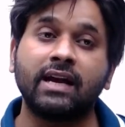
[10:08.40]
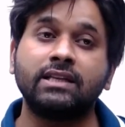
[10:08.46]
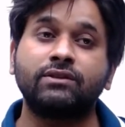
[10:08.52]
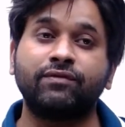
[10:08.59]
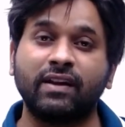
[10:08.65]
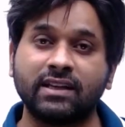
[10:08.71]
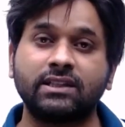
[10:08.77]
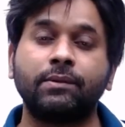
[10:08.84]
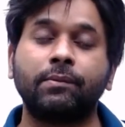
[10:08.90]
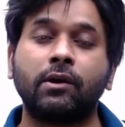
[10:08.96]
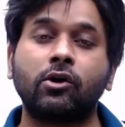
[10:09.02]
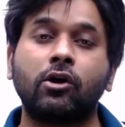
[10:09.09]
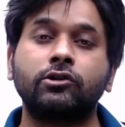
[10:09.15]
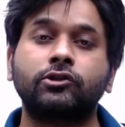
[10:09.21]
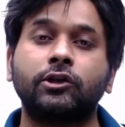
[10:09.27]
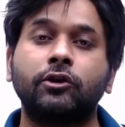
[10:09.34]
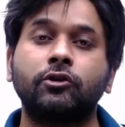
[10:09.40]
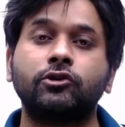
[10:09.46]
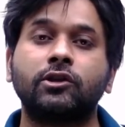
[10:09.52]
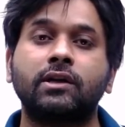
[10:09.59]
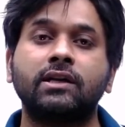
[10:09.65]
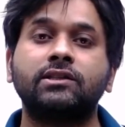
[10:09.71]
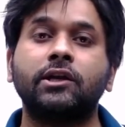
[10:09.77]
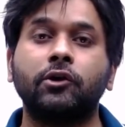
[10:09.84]
flexible constitution
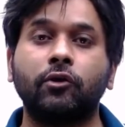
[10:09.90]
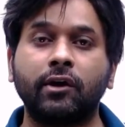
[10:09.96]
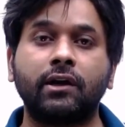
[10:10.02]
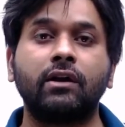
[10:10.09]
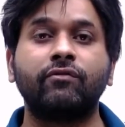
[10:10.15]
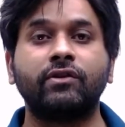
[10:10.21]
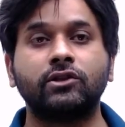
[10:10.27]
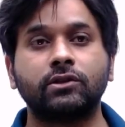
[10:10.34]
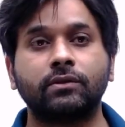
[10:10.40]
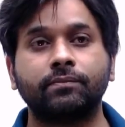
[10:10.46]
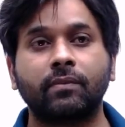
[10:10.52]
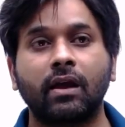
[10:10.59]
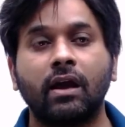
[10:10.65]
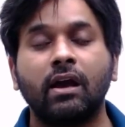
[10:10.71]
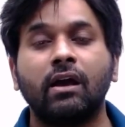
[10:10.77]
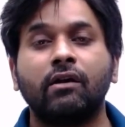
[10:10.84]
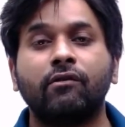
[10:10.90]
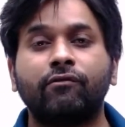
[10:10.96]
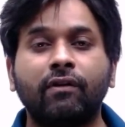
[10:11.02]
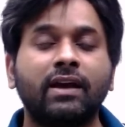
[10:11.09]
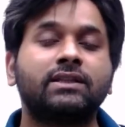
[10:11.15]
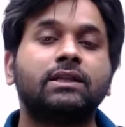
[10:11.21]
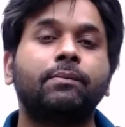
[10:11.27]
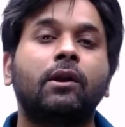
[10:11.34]
is a unitary feature.
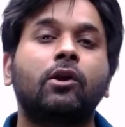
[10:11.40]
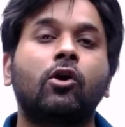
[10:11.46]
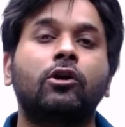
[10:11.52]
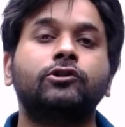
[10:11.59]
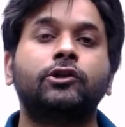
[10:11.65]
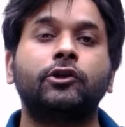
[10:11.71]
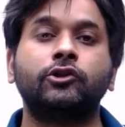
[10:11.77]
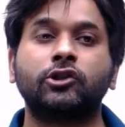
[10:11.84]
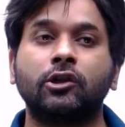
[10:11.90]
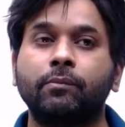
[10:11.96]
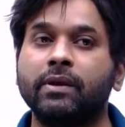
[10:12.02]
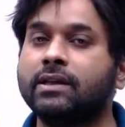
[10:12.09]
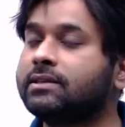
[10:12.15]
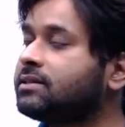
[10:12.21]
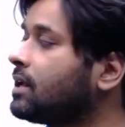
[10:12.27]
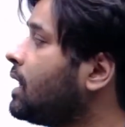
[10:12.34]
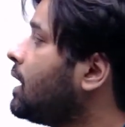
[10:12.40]
Flexible constitution means